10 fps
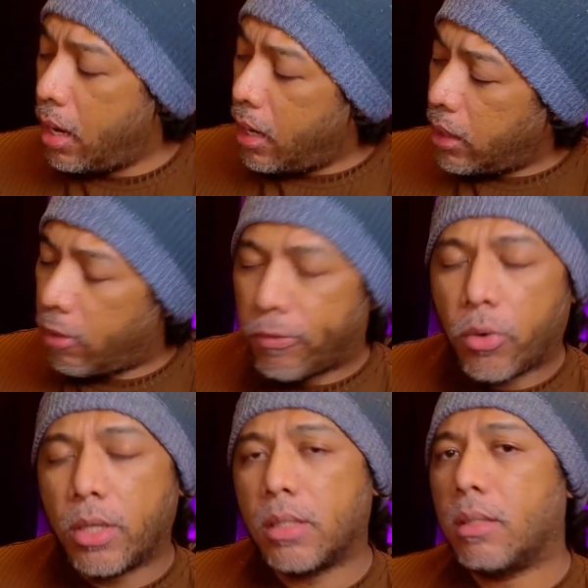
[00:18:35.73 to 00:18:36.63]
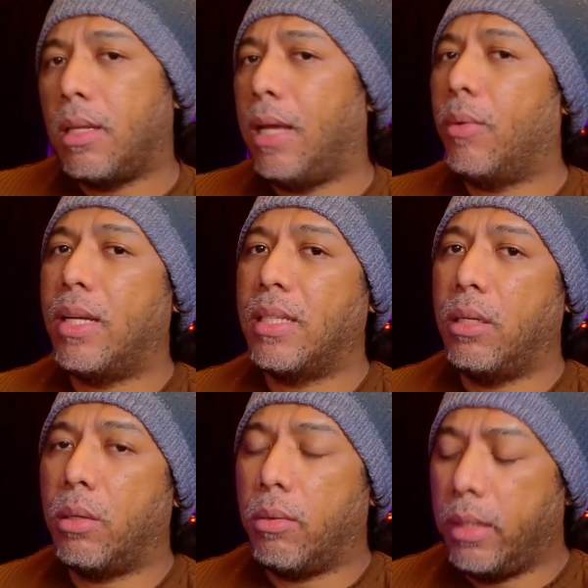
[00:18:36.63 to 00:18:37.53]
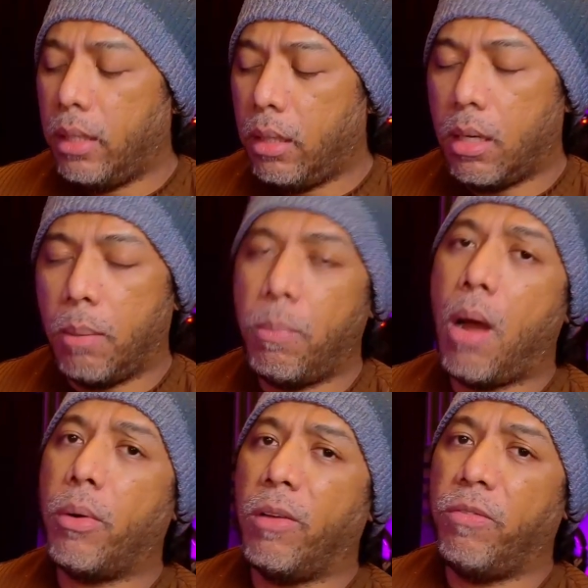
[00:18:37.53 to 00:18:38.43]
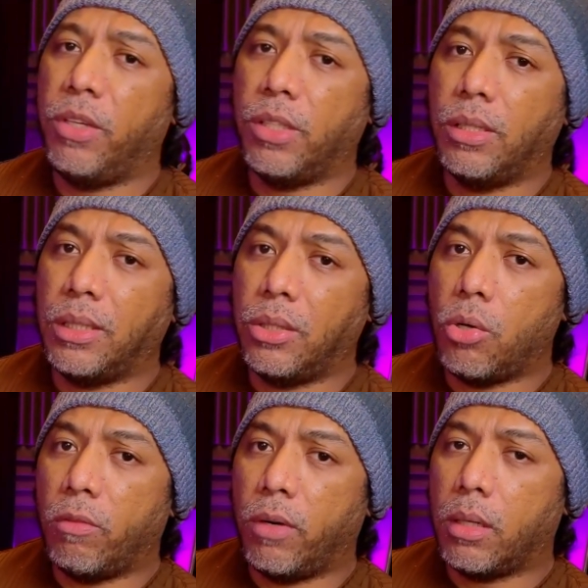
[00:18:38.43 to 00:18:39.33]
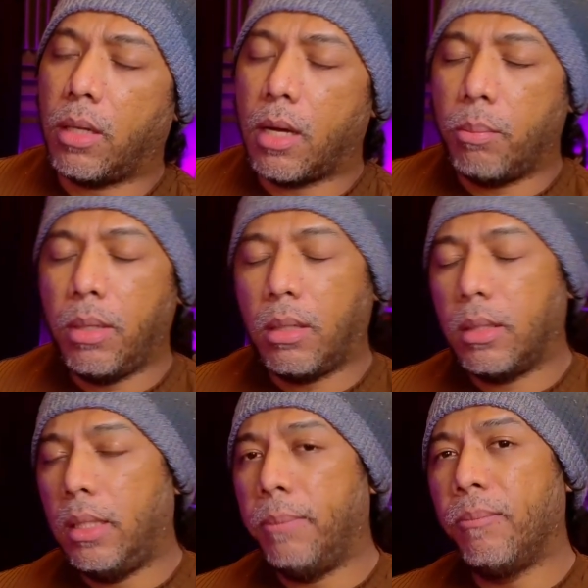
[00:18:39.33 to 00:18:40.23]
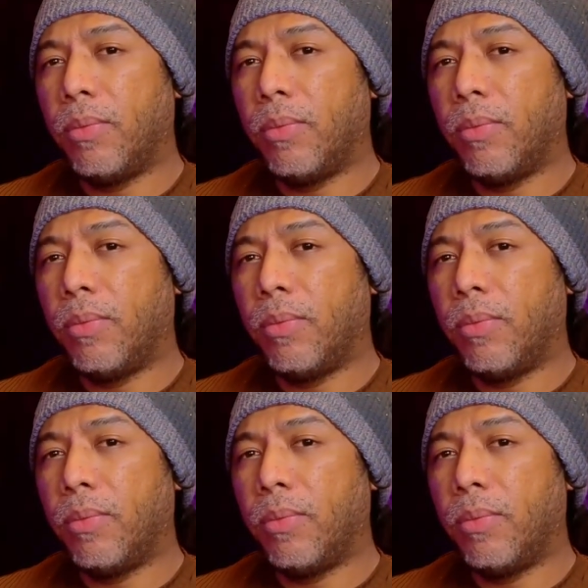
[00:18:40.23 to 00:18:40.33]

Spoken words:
Now, of course, like what I said already, power efficiency and overclockability.